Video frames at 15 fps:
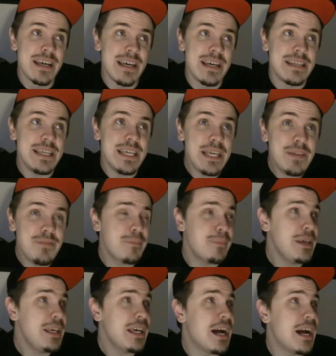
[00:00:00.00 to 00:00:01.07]
And even
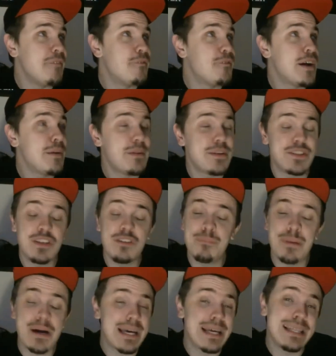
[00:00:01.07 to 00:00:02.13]
me, I find myself
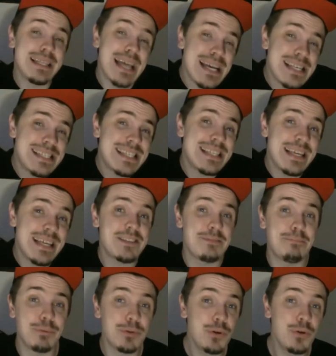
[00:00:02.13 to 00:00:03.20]
buying less and less
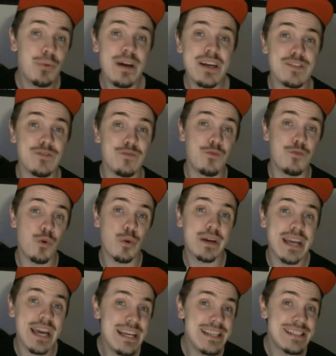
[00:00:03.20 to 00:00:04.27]
Blu rays and
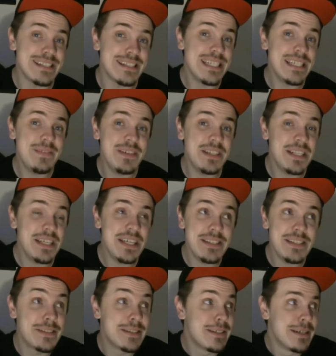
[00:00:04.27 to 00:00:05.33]
4Ks and
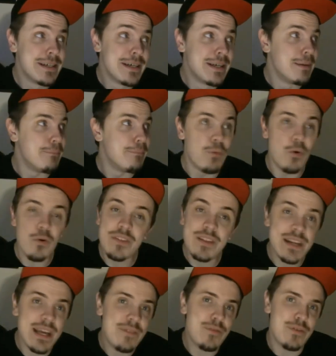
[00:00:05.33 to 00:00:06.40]
DVDs more
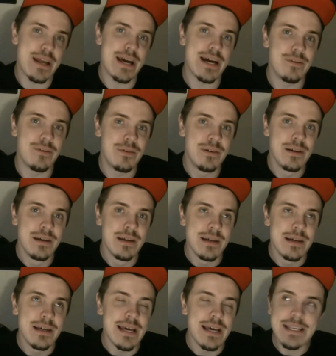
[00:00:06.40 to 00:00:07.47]
than ever now.
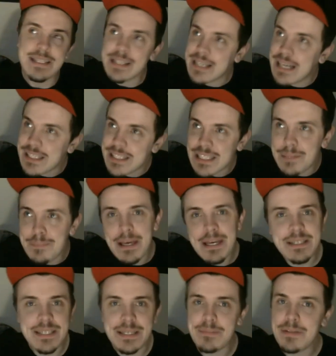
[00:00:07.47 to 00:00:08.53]
Is it because of the
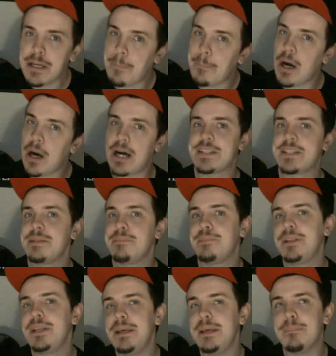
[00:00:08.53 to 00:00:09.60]
pandemic?
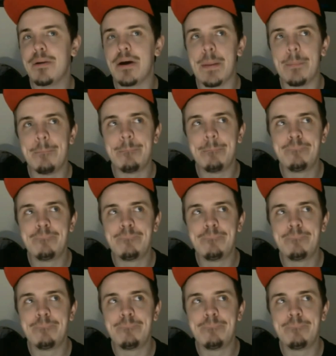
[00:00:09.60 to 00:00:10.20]
Possibly, but